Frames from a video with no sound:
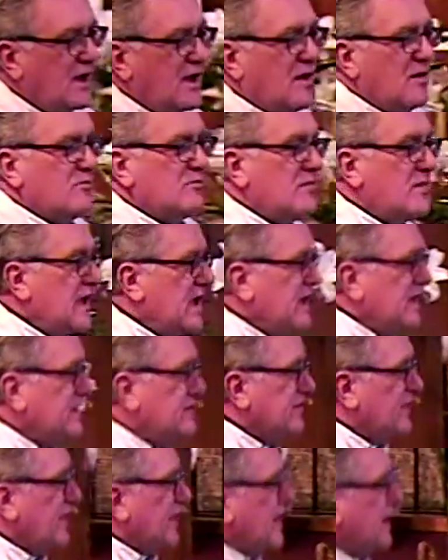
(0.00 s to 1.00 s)
make
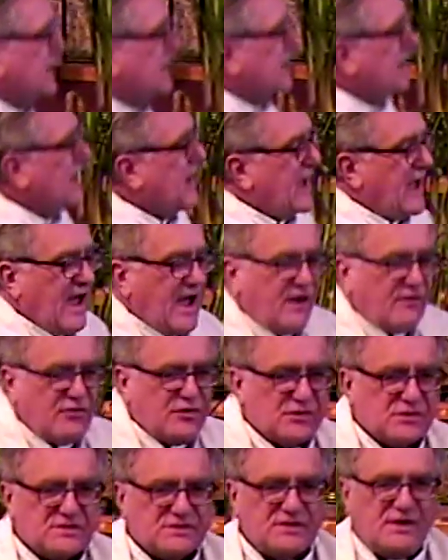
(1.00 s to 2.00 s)
that, have
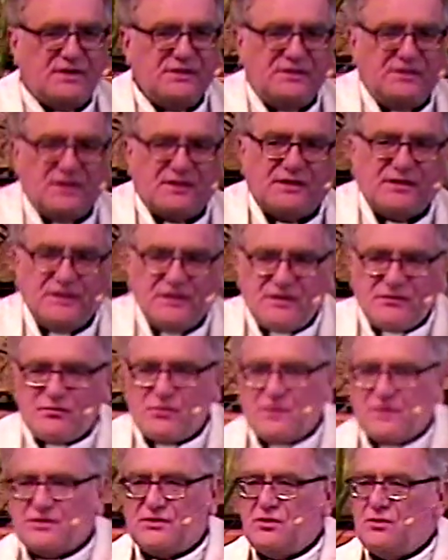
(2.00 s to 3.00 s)
her son deliver
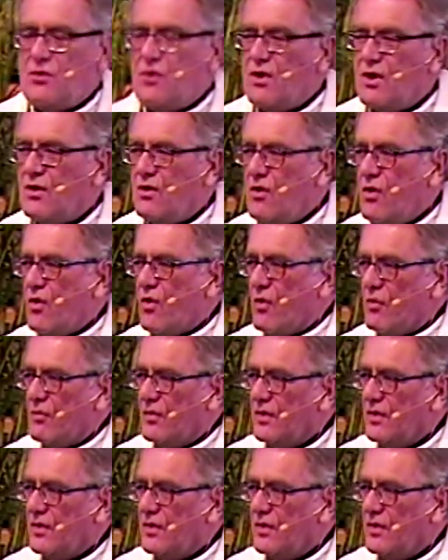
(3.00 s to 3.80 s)
it to our home,